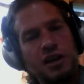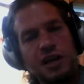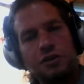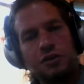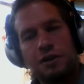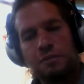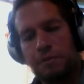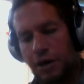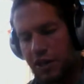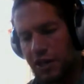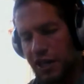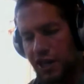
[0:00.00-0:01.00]
either in
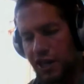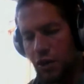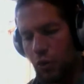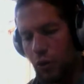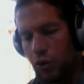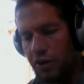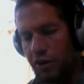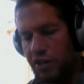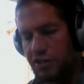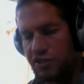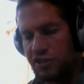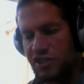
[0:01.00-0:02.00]
marketing or
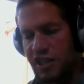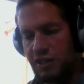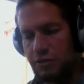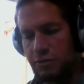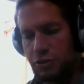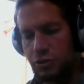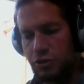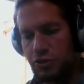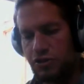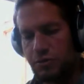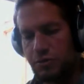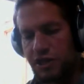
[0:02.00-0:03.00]
in sustainable
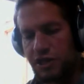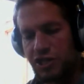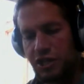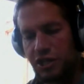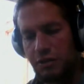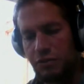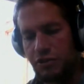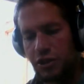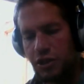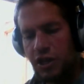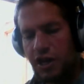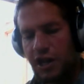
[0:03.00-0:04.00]
tourism initiatives.
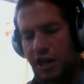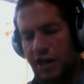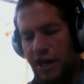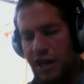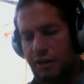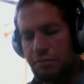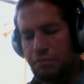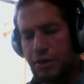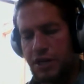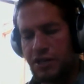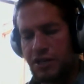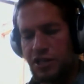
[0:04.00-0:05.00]
And I've
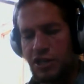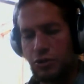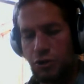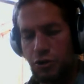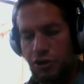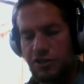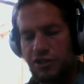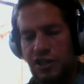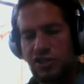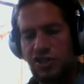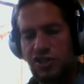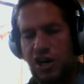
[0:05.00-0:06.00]
been in touch with her because I
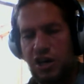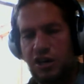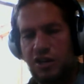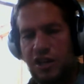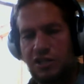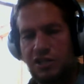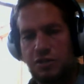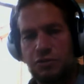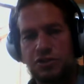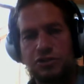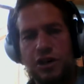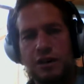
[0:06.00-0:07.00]
saw that she was
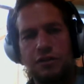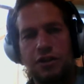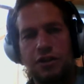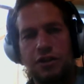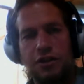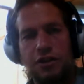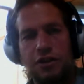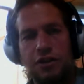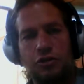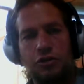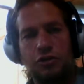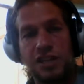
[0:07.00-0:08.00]
traveling through Central
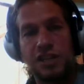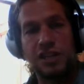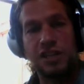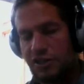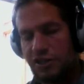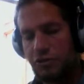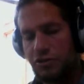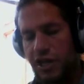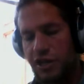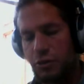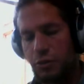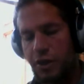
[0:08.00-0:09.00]
America and she was
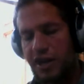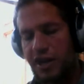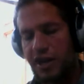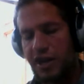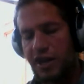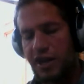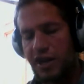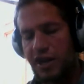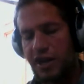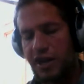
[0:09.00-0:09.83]
on her way down to South